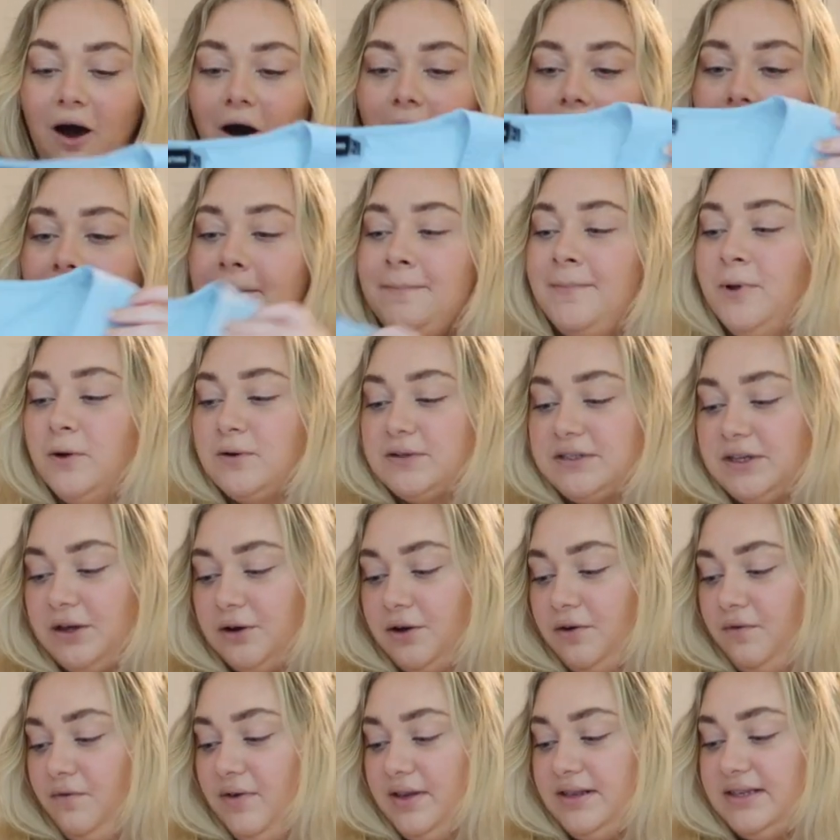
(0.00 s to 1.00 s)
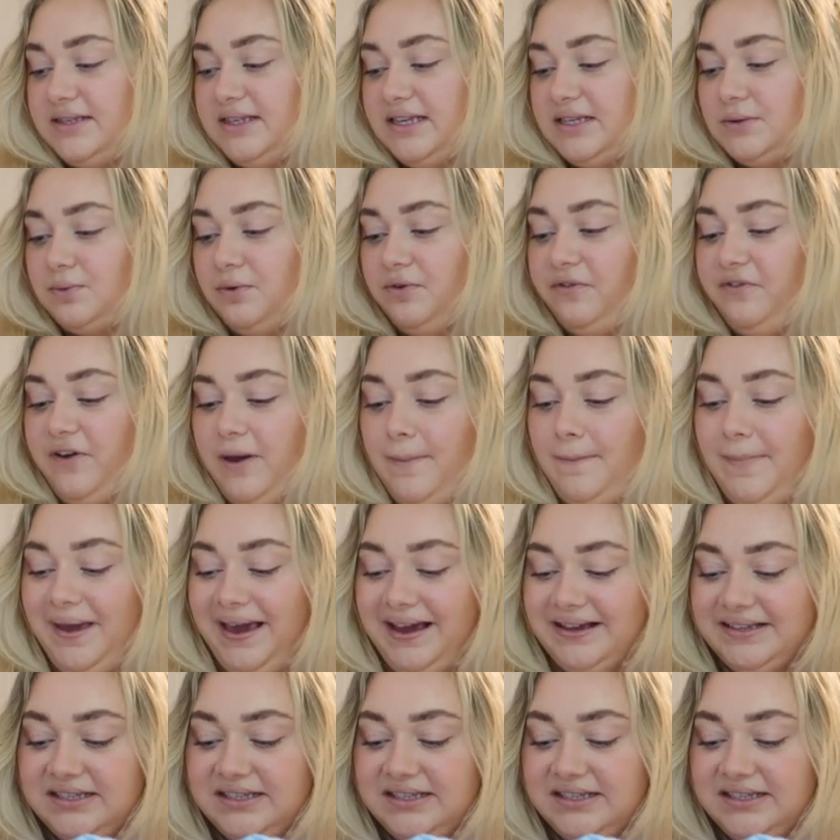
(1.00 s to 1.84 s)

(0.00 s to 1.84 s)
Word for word: I'm not so convinced this will fit me.